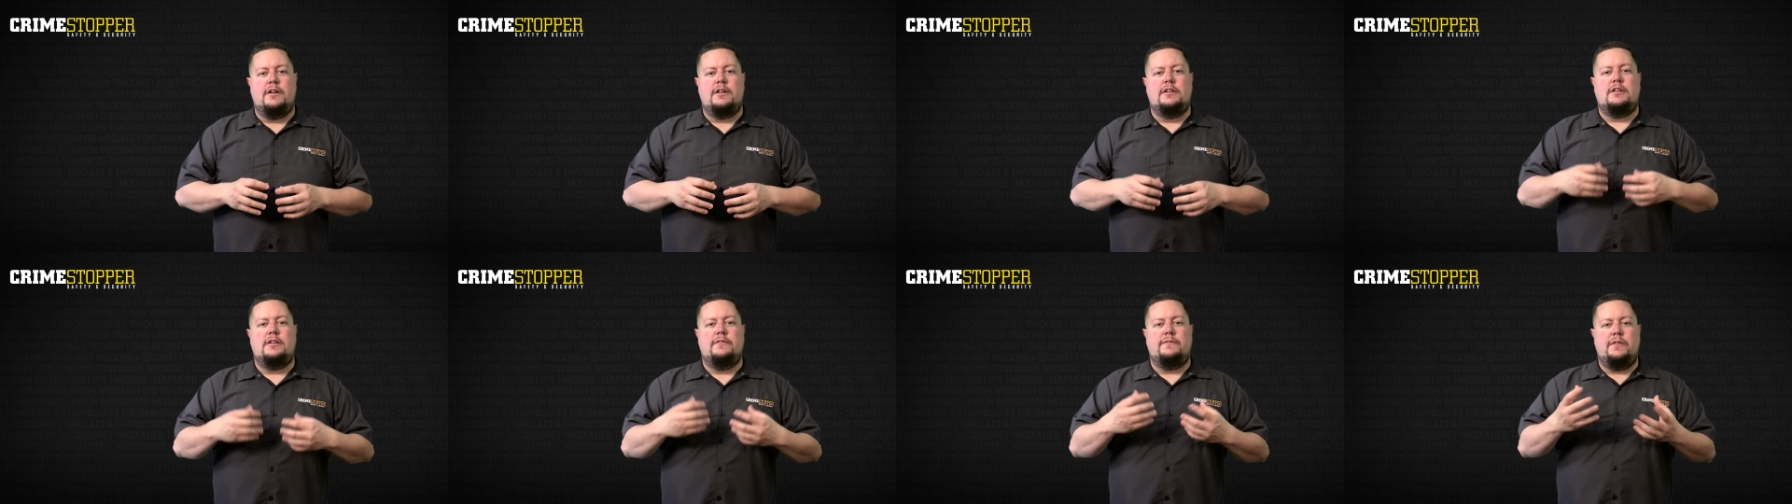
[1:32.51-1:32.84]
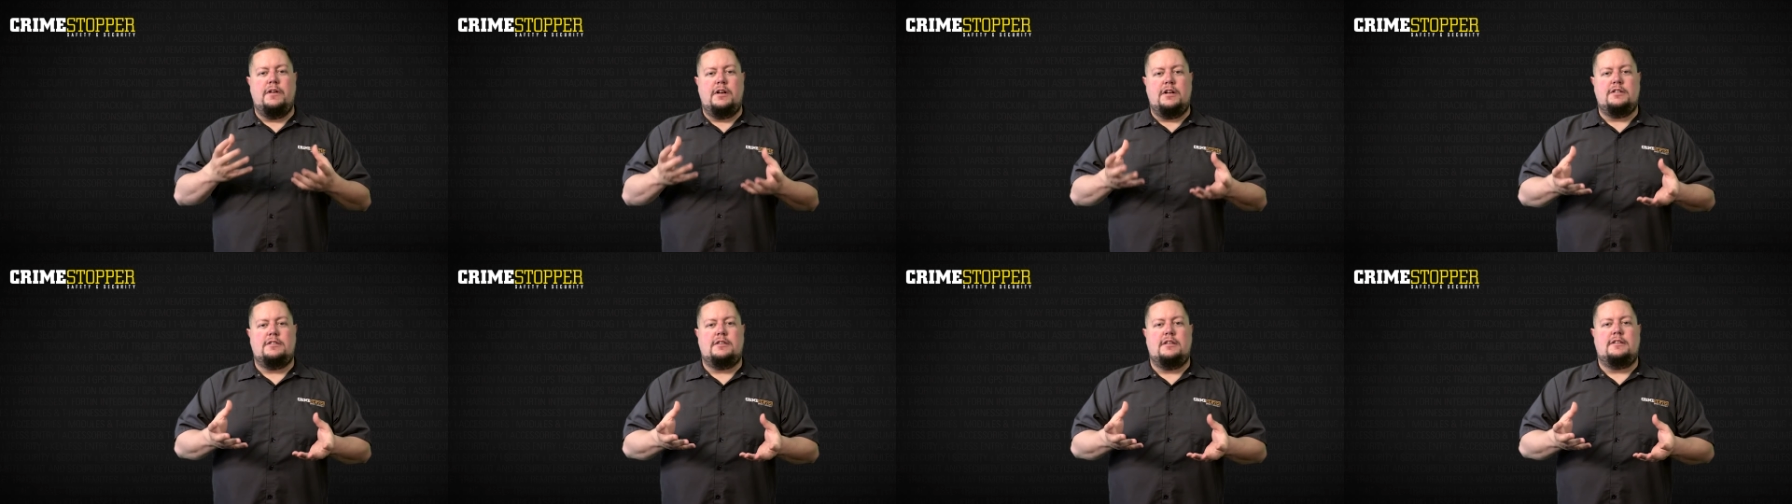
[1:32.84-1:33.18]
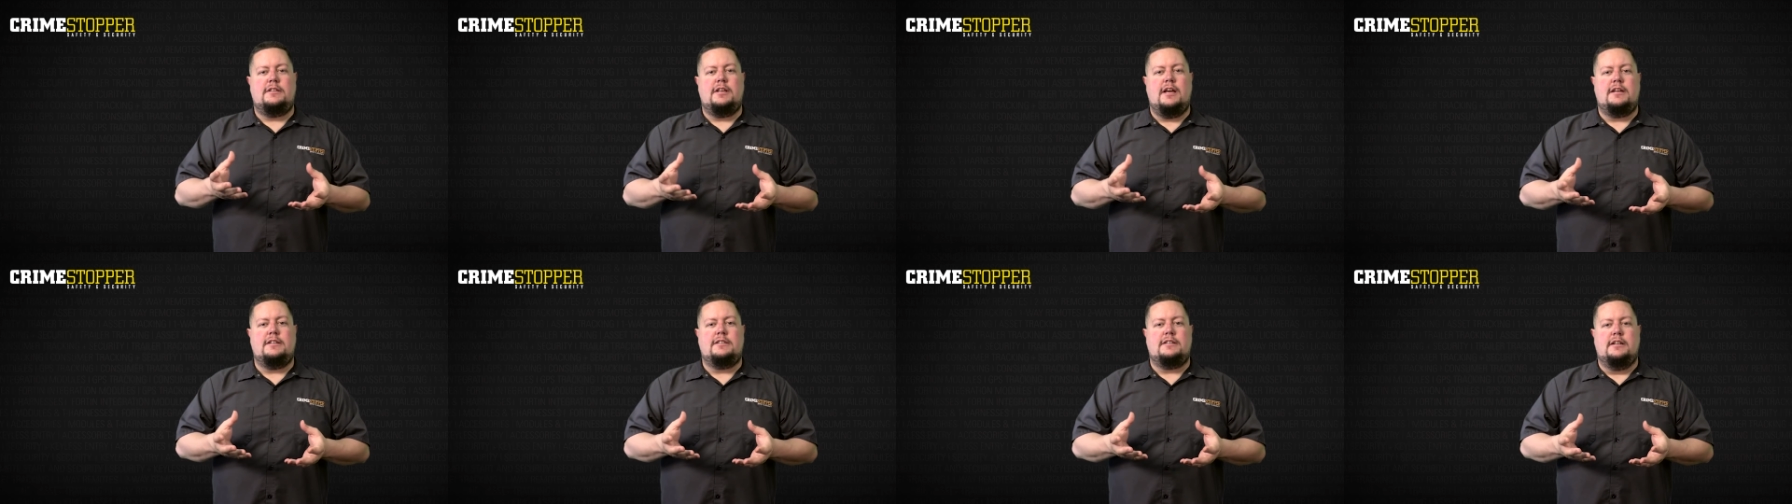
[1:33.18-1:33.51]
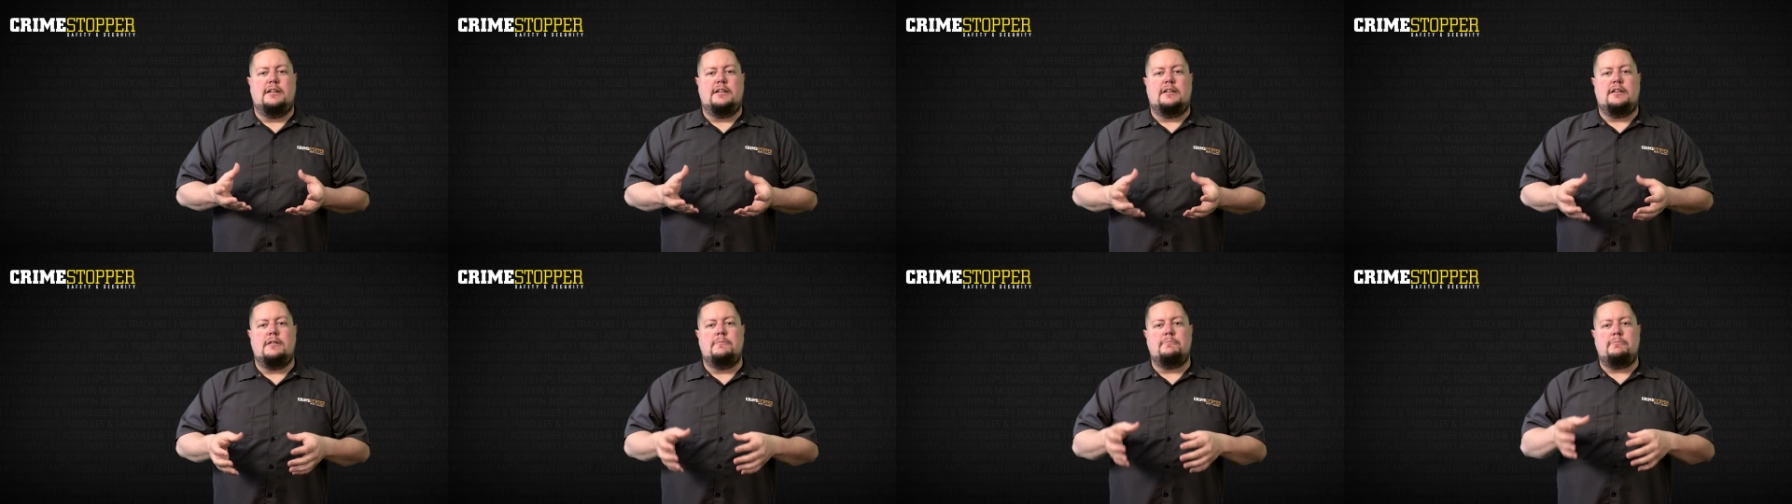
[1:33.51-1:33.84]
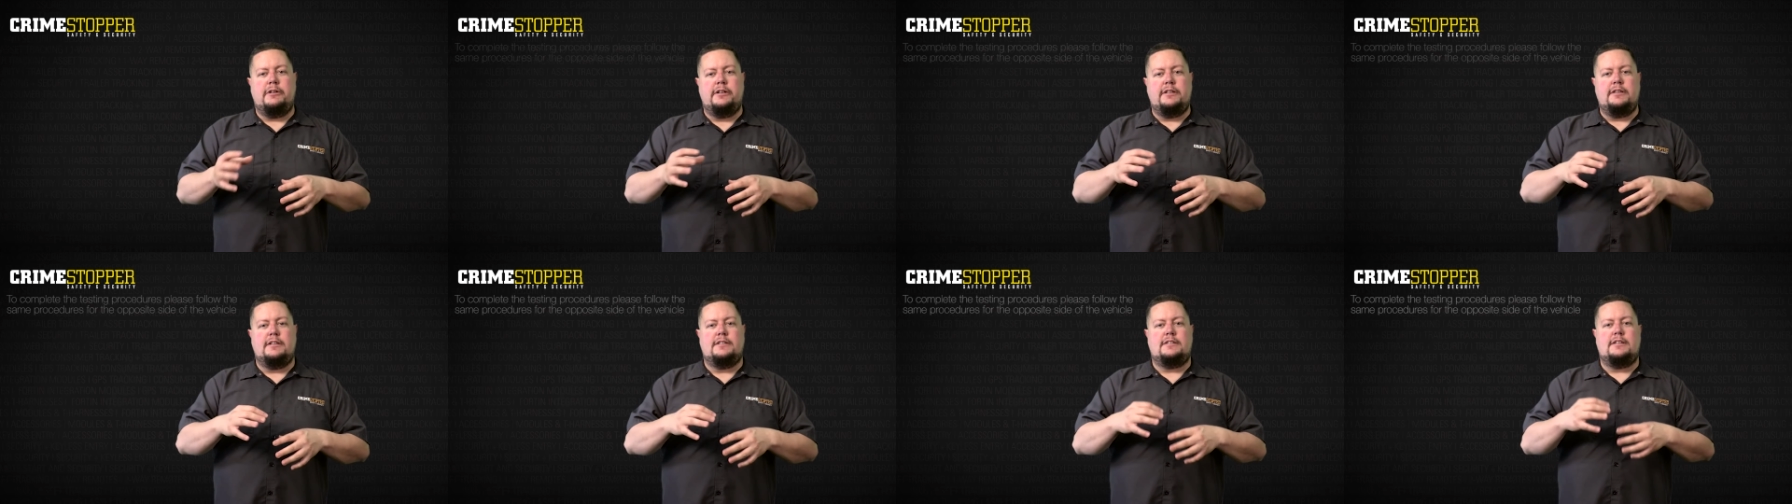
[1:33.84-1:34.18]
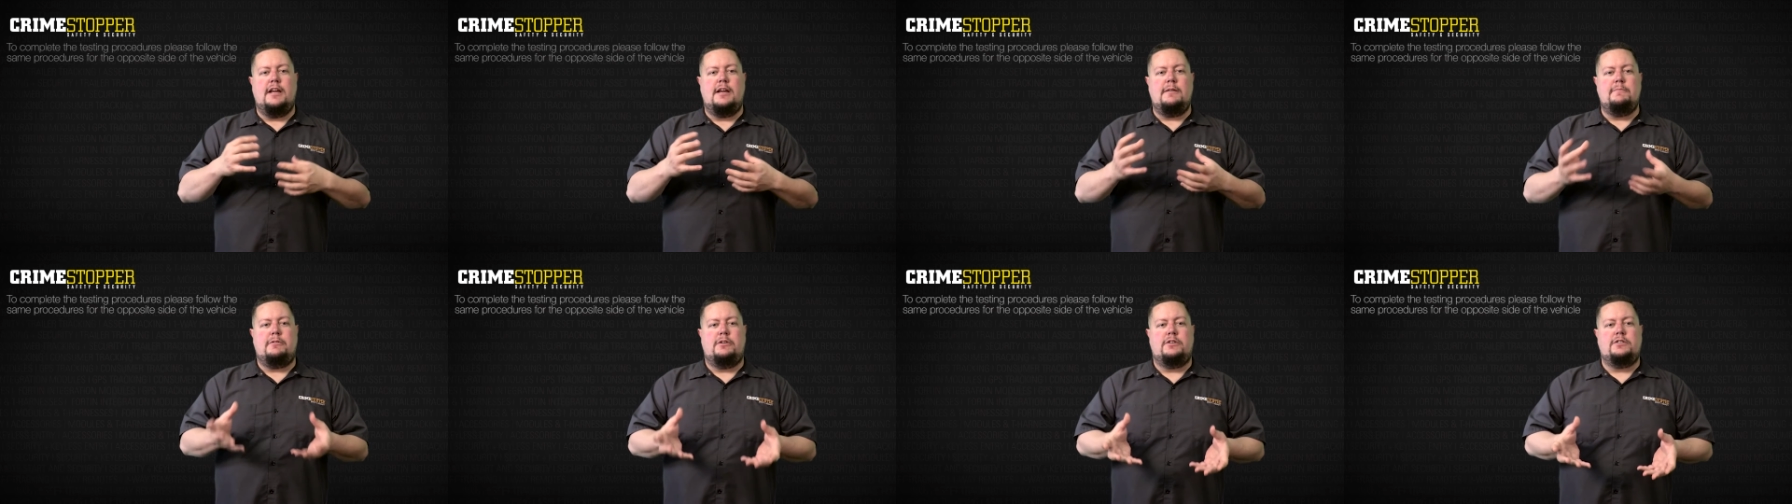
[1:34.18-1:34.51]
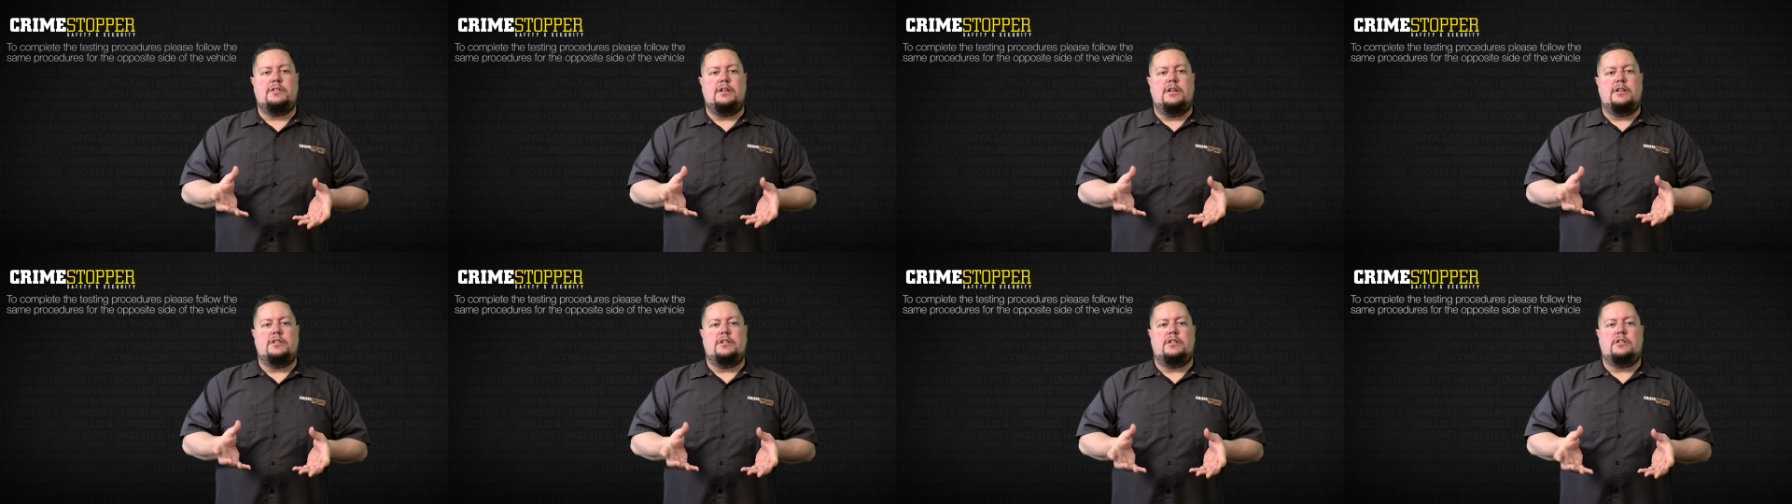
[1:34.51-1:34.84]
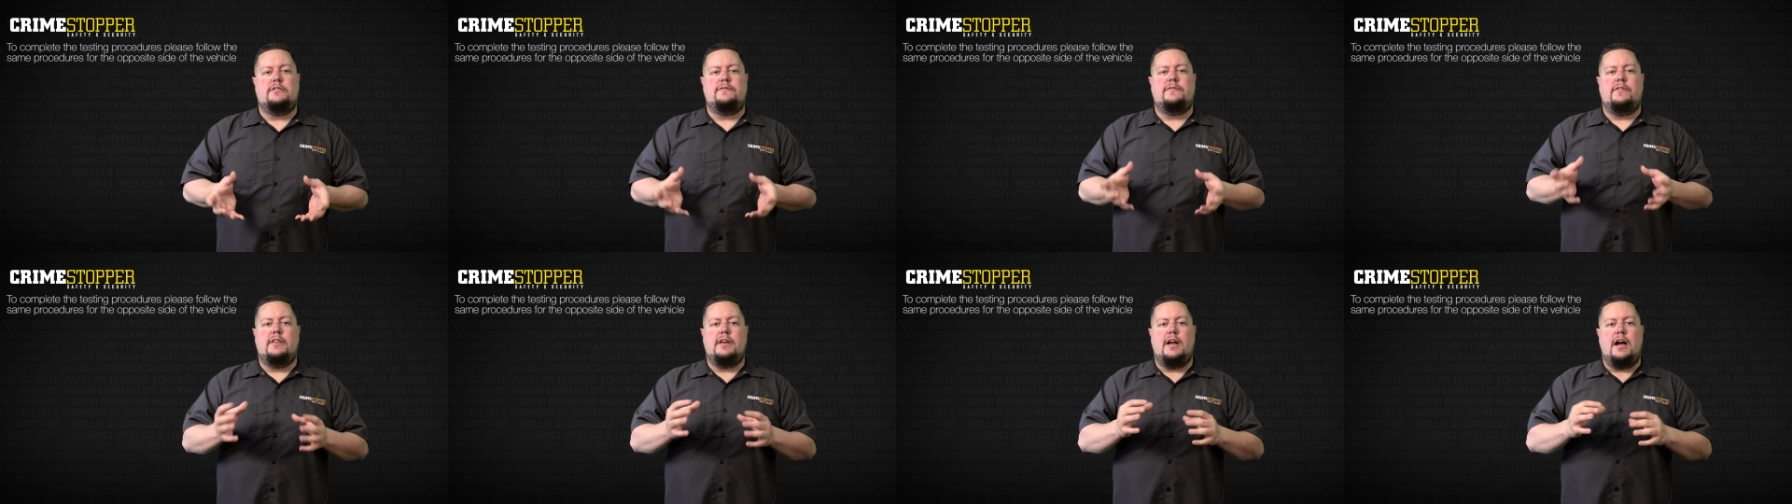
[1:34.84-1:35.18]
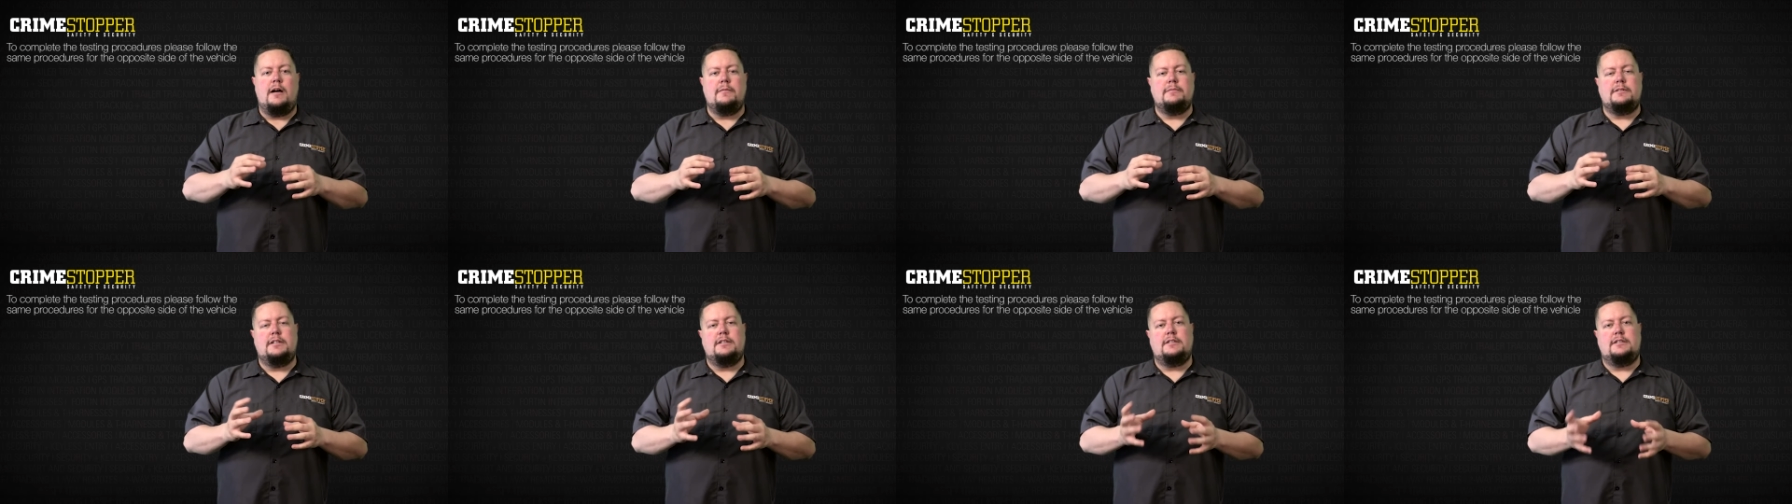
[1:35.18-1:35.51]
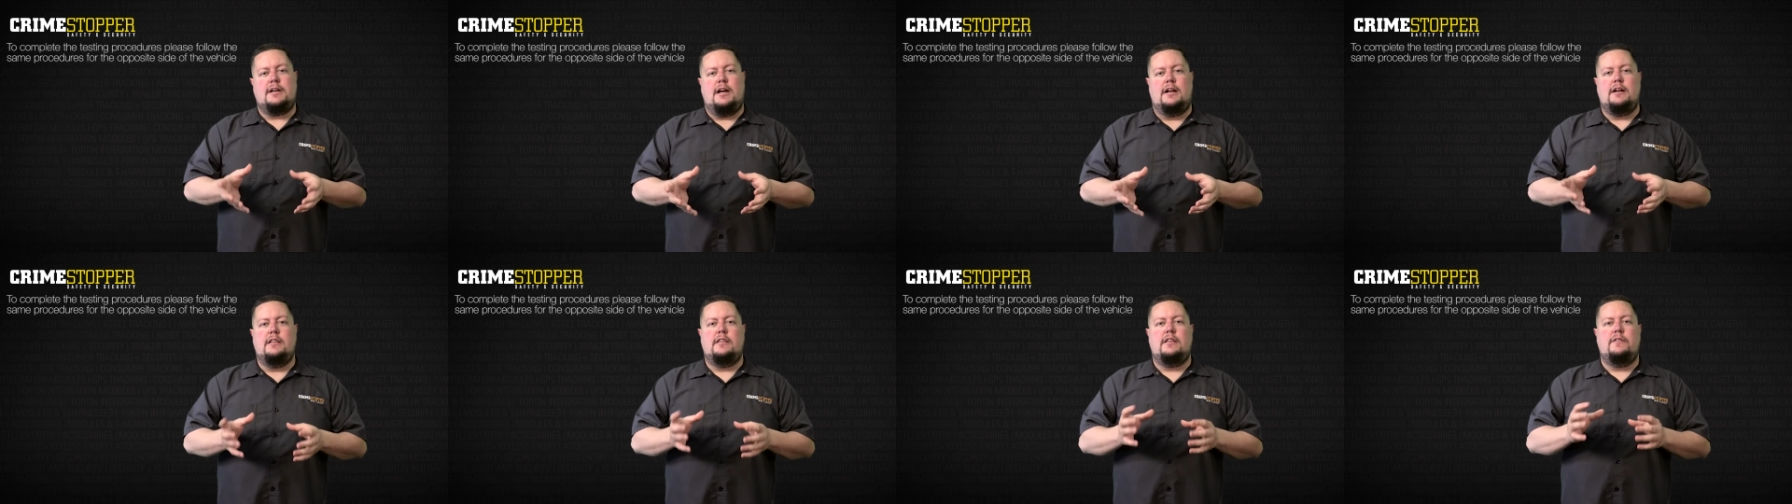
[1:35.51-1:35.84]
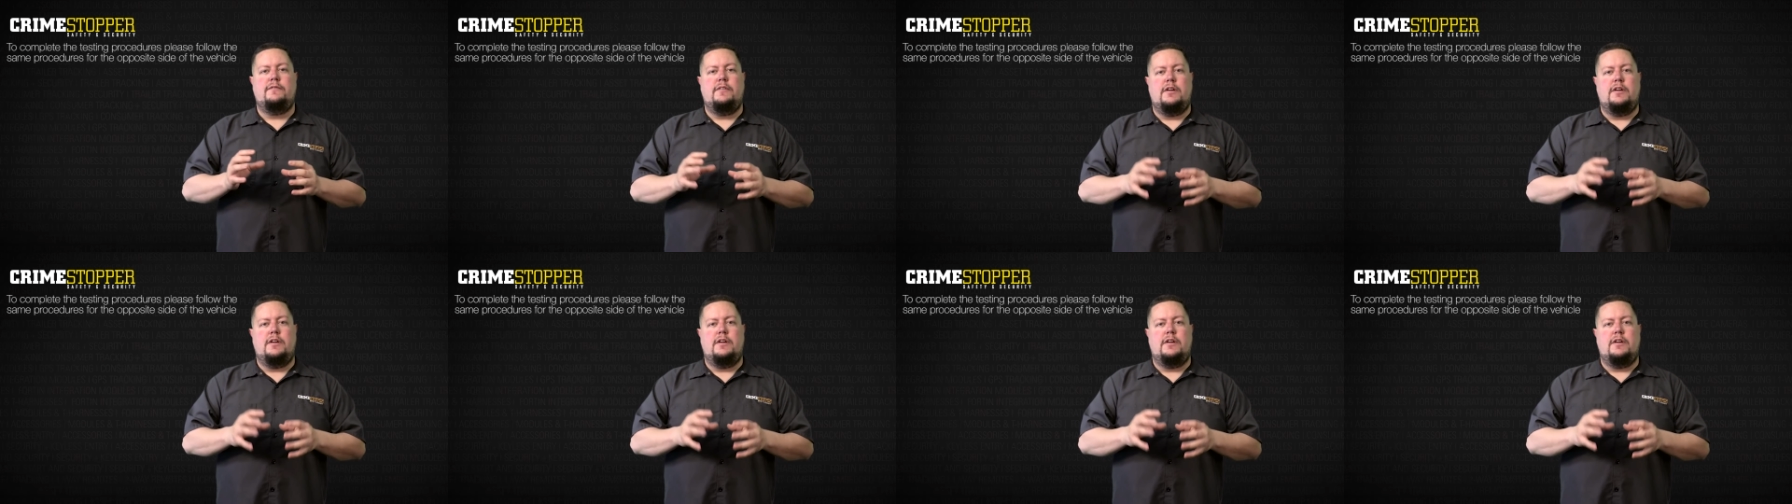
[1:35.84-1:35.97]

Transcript: to finish the testing, complete the same procedures for the opposite side of the